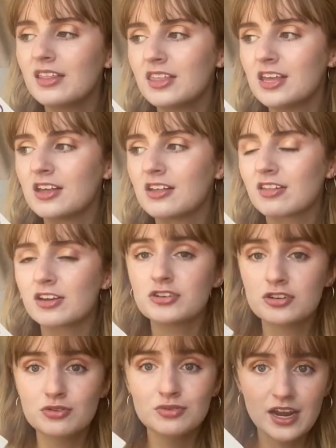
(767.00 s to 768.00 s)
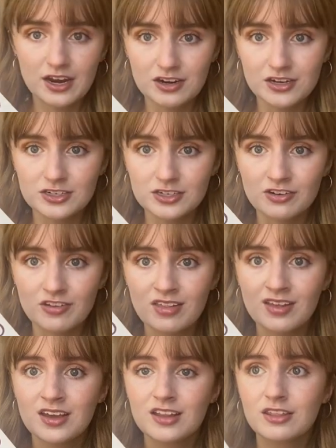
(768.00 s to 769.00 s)
these two characters.
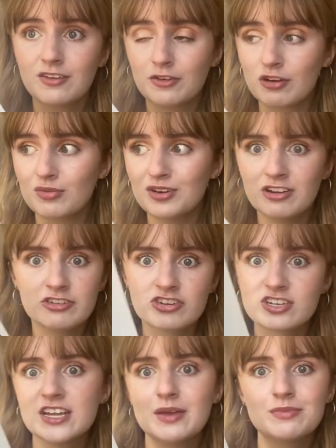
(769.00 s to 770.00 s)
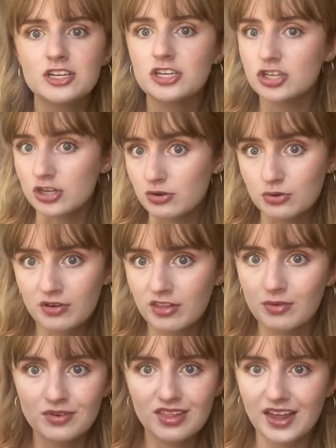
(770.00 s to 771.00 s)
The first one is just named you,
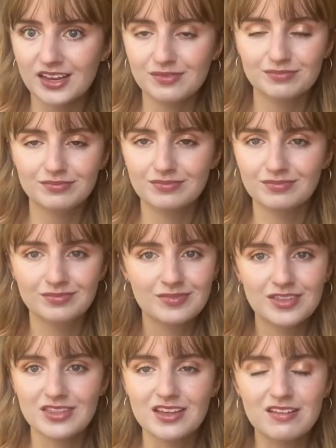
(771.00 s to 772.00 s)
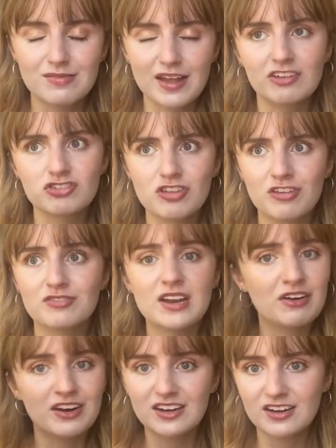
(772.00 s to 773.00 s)
so it's like these sections are
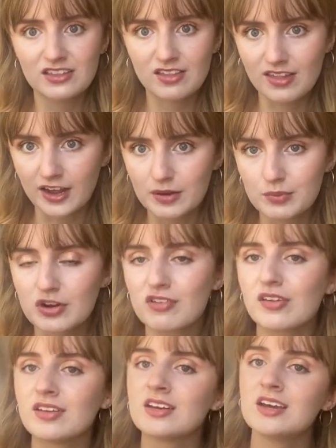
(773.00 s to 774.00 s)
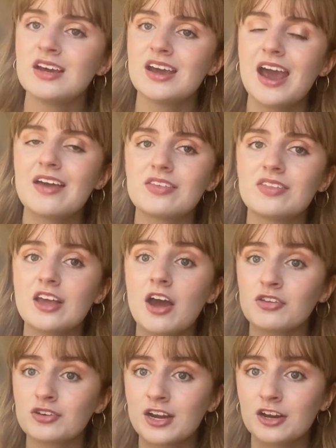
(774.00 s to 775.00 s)
narrated in the second person. And then the
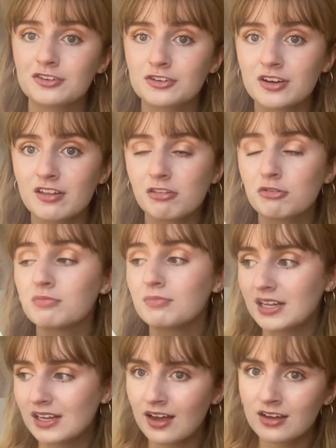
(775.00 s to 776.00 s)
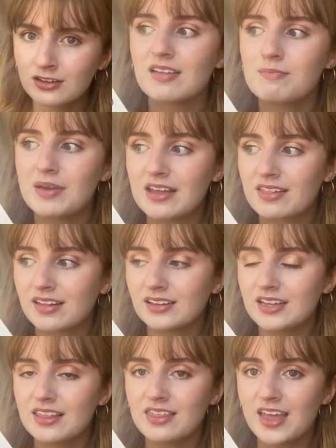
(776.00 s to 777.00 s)
other character is Ludmila.
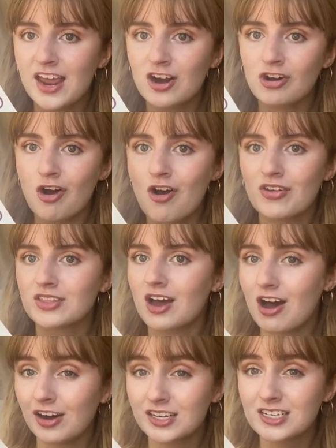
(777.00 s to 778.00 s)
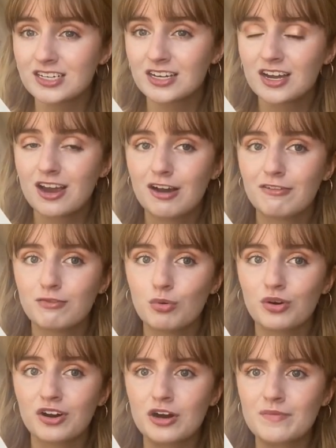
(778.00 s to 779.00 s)
Basically, they are on the hunt
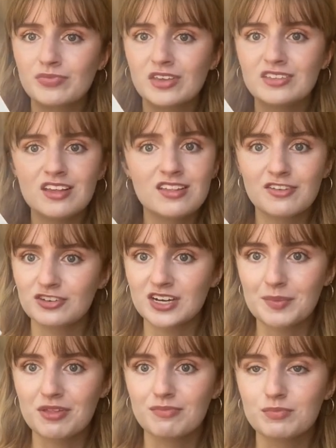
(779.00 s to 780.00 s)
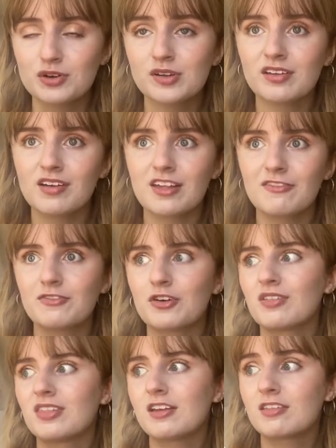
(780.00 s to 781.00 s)
for these different types of books because at
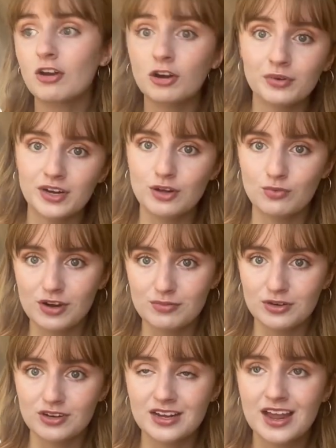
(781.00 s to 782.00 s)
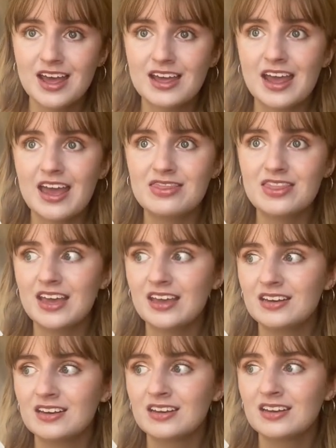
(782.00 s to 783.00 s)
first they start reading one book and
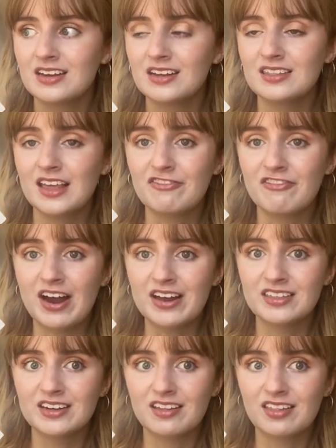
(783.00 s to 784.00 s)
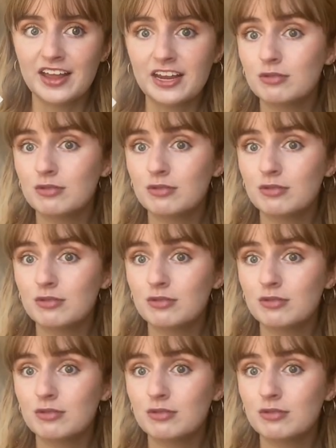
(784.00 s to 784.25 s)
then they find that it's like